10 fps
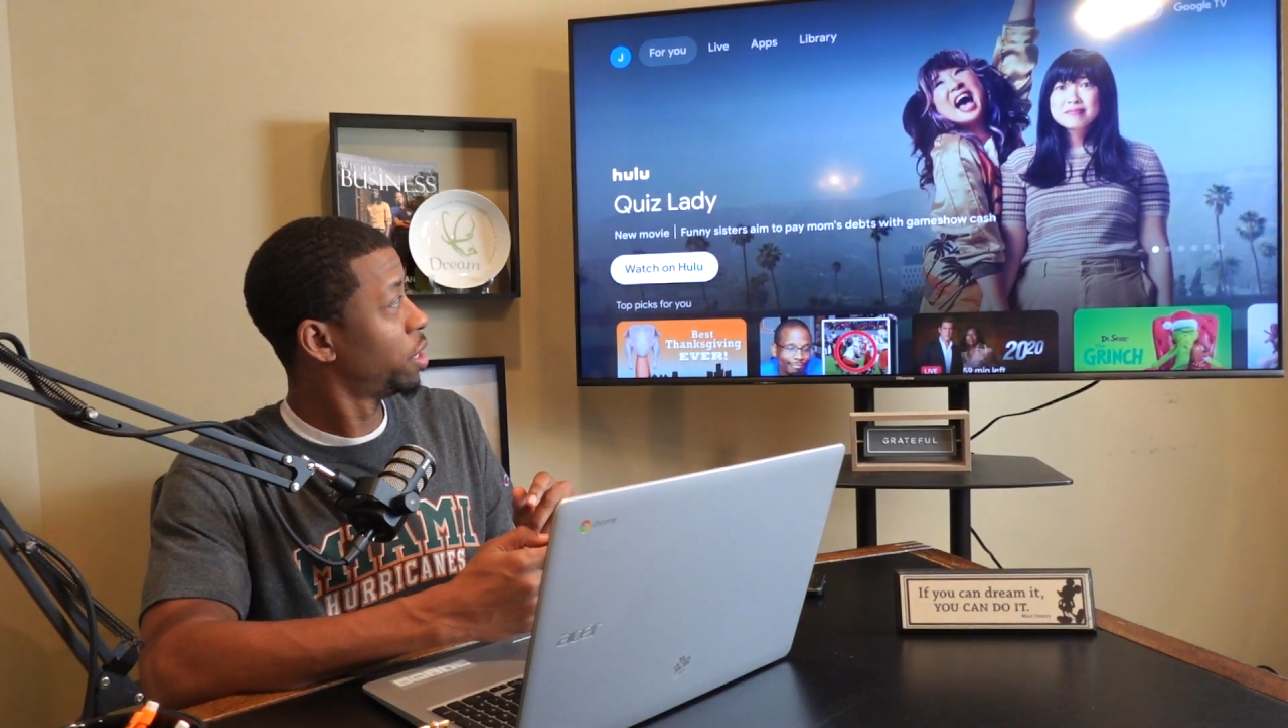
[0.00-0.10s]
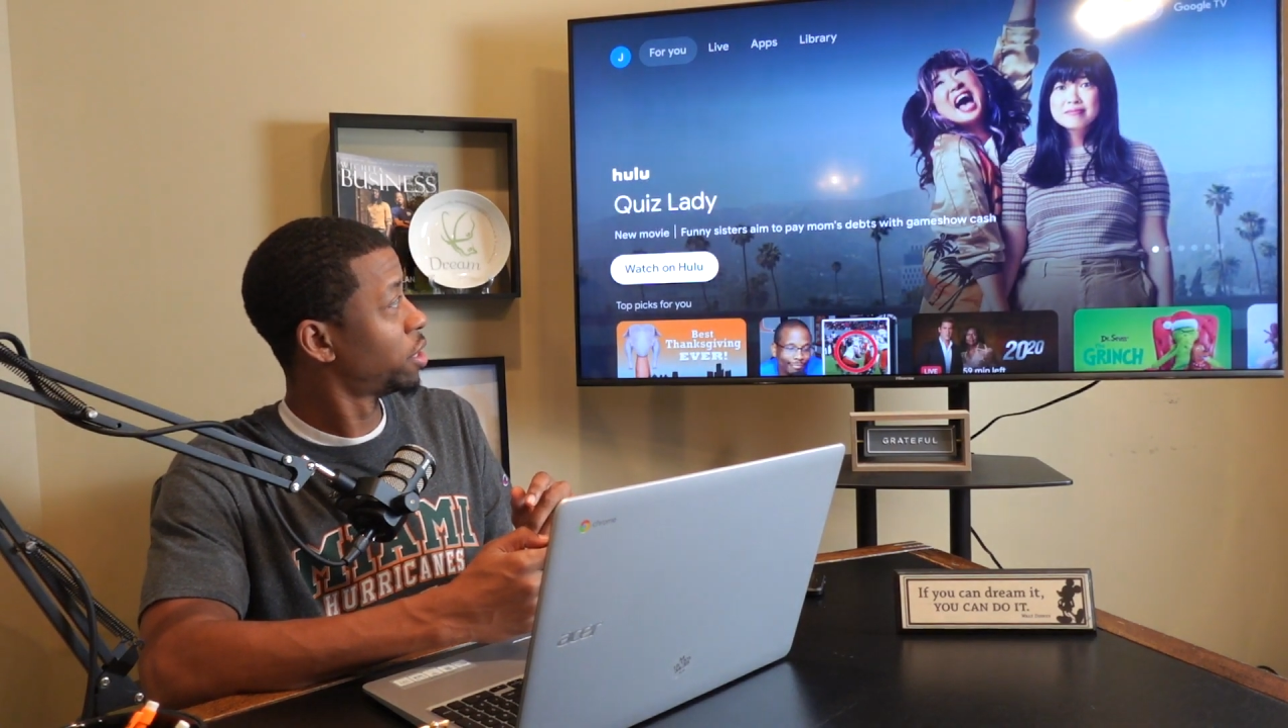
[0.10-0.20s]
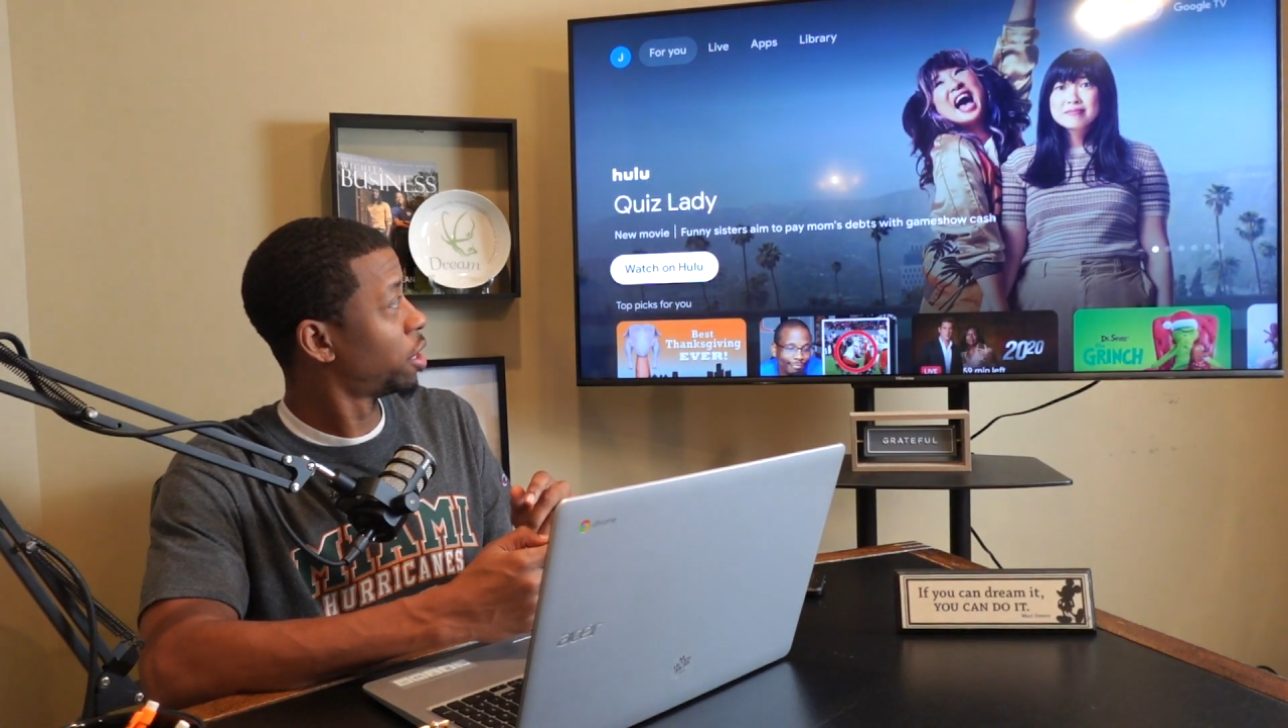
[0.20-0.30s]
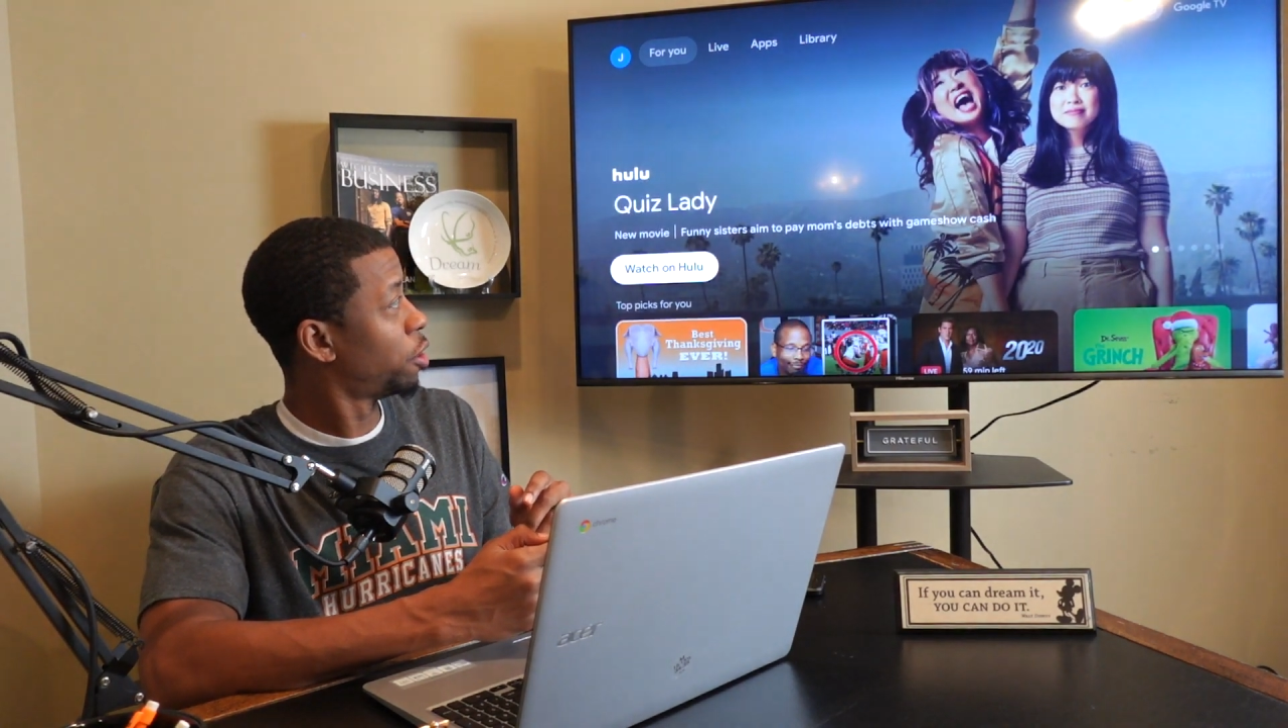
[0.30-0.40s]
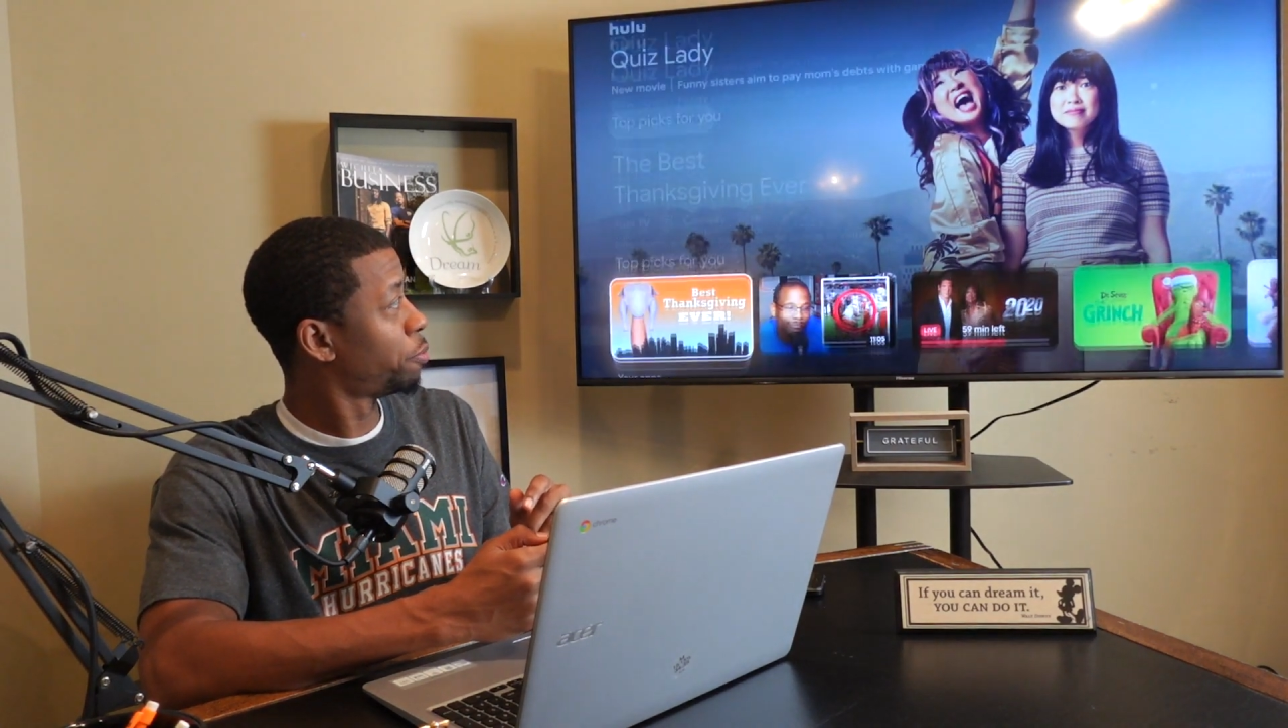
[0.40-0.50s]

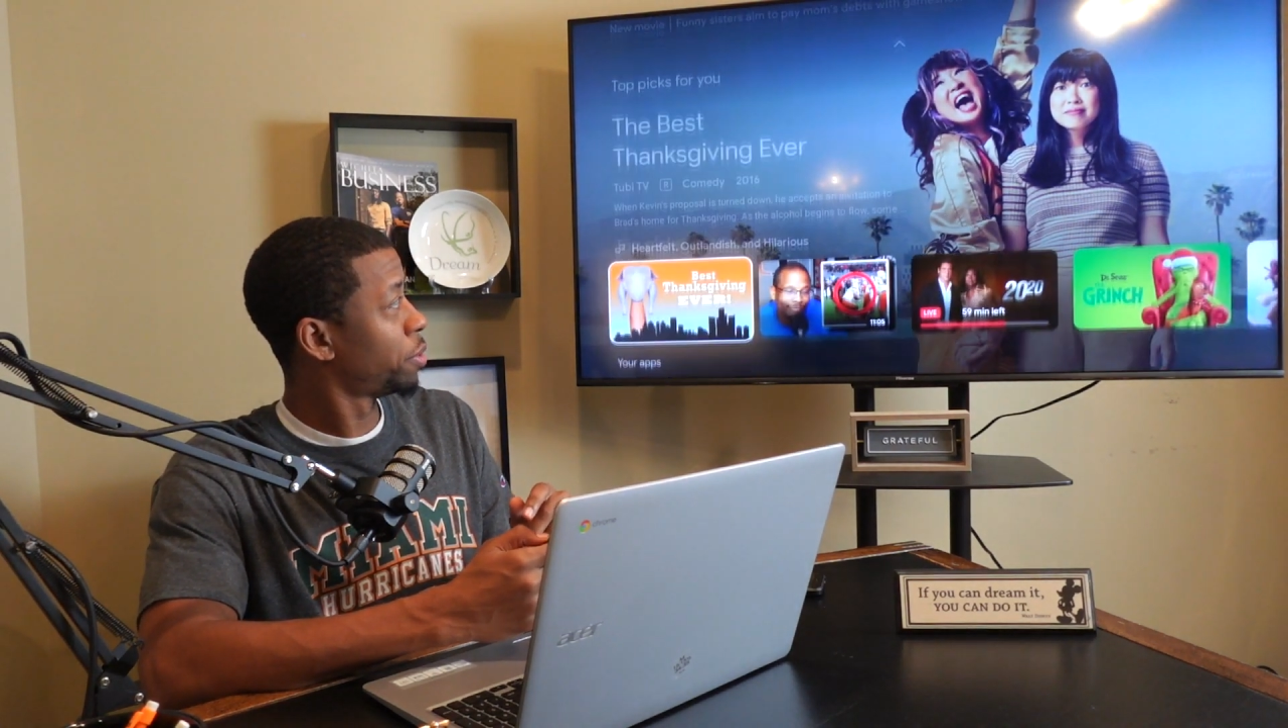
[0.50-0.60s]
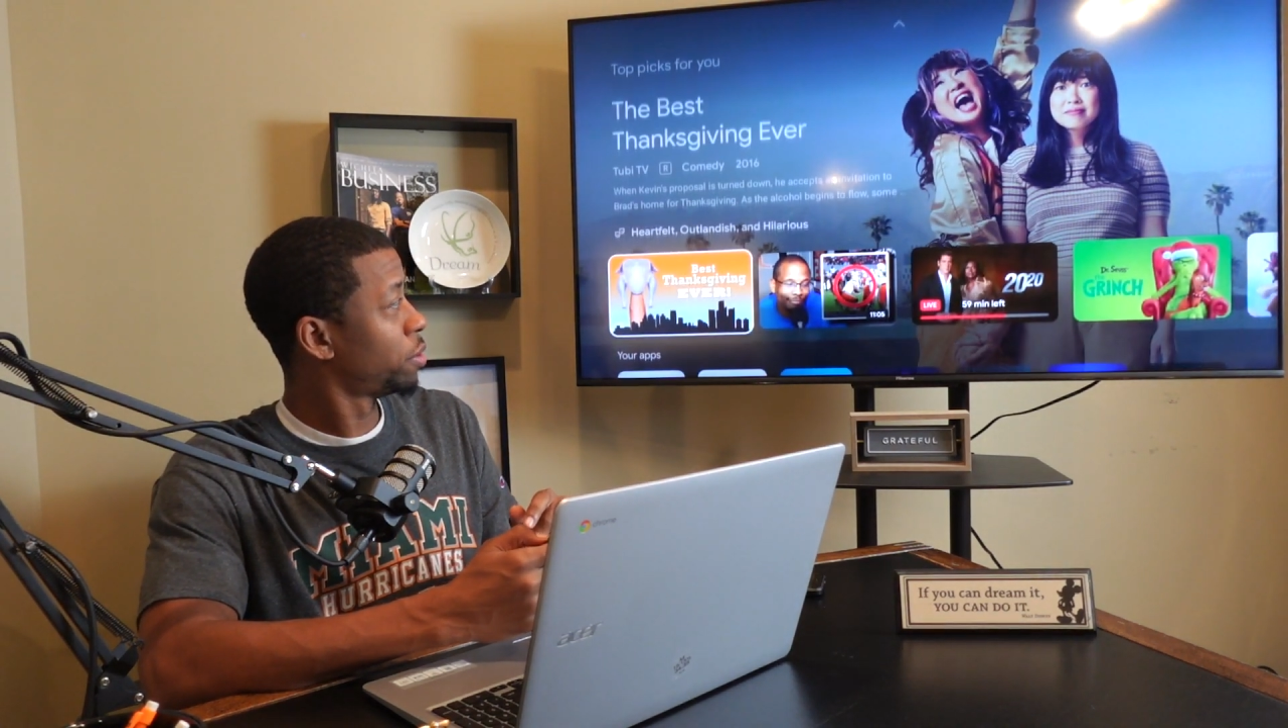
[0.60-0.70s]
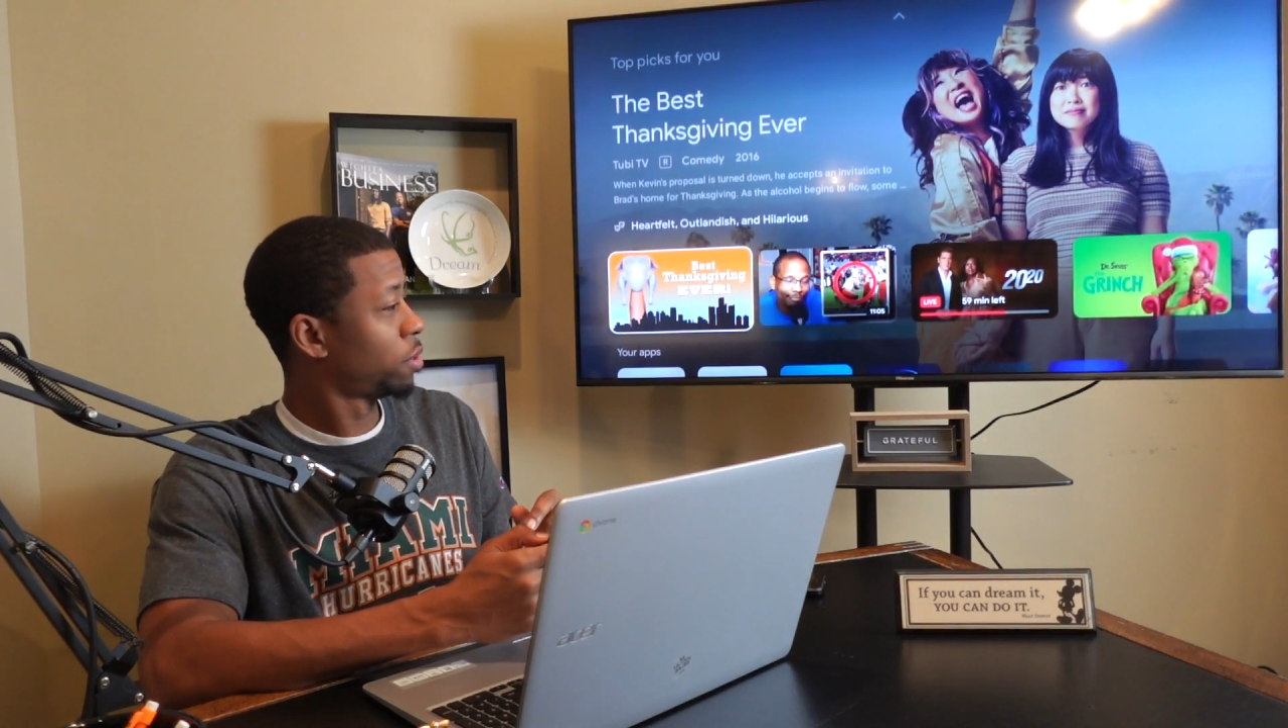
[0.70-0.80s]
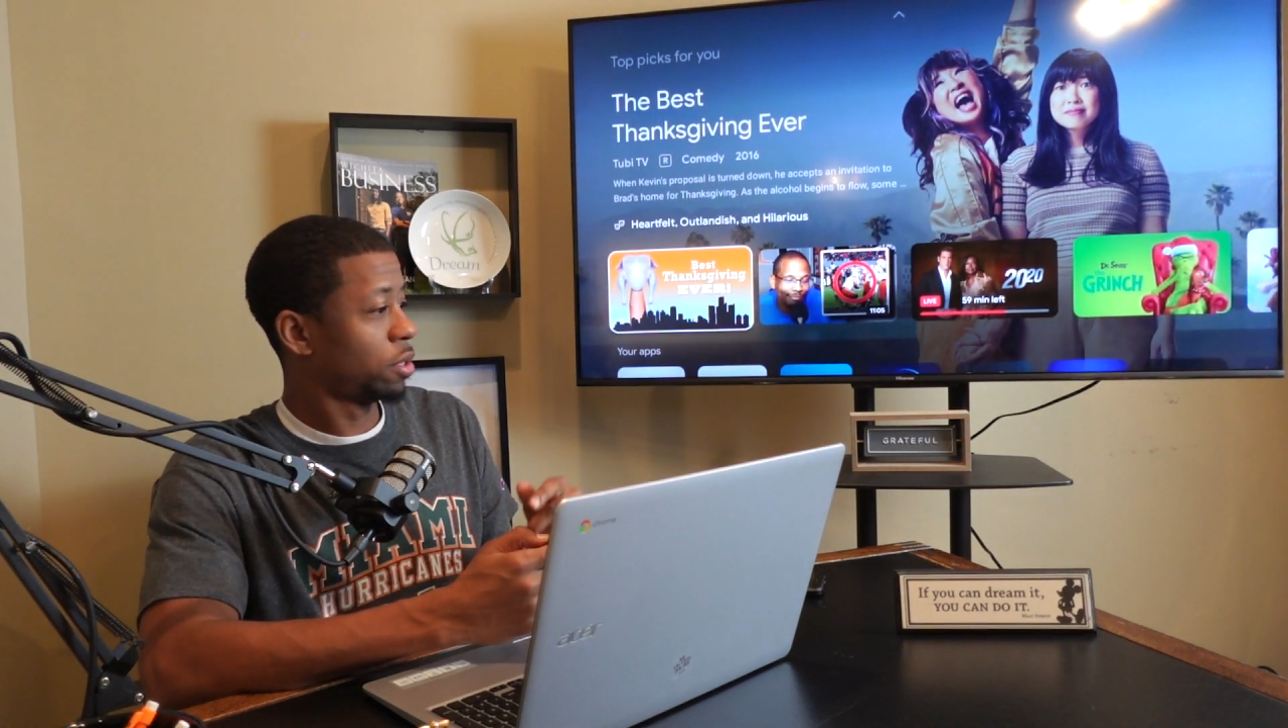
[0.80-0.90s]
isn't open,